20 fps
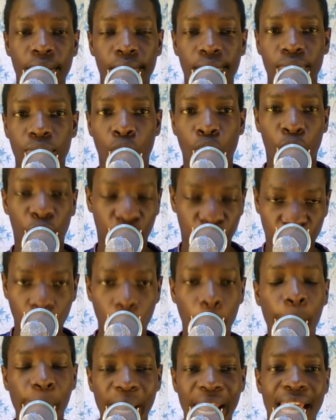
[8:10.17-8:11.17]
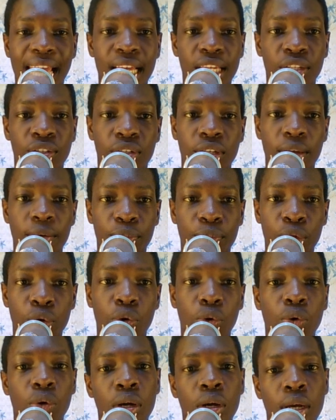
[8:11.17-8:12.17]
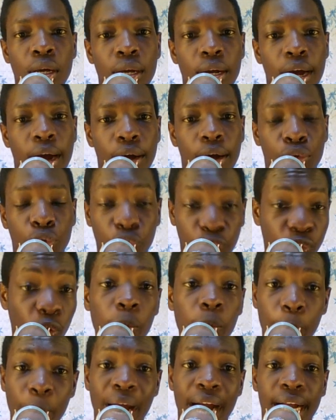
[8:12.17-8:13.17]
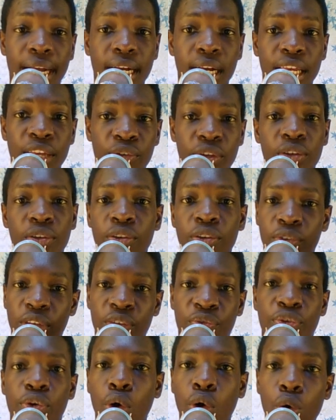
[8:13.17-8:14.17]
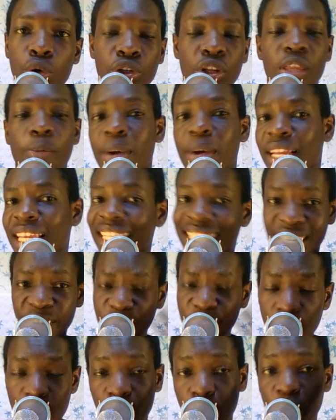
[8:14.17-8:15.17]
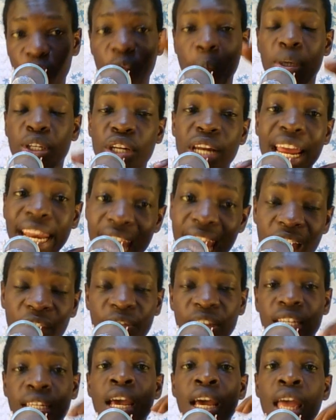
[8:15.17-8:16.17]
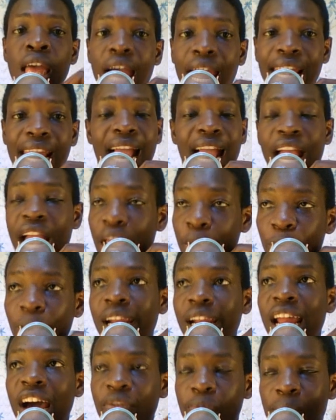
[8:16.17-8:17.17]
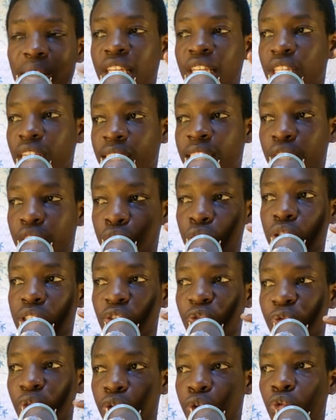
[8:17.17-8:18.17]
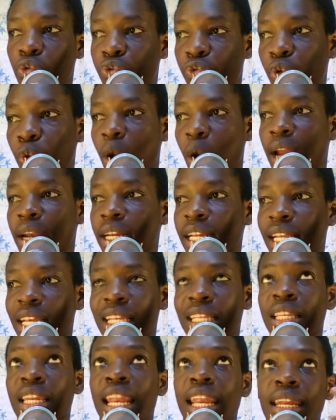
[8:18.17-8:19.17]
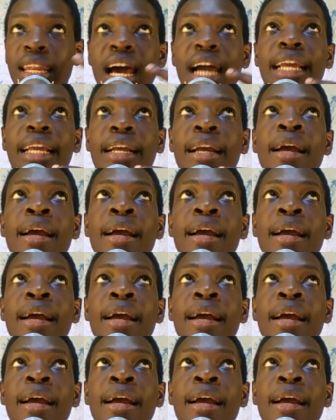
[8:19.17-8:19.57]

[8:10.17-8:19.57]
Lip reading: or 4 players, to fall back if you're caught on the break. It's a very good formation. I love it, and I really love managers that use a 4-2-3-1, like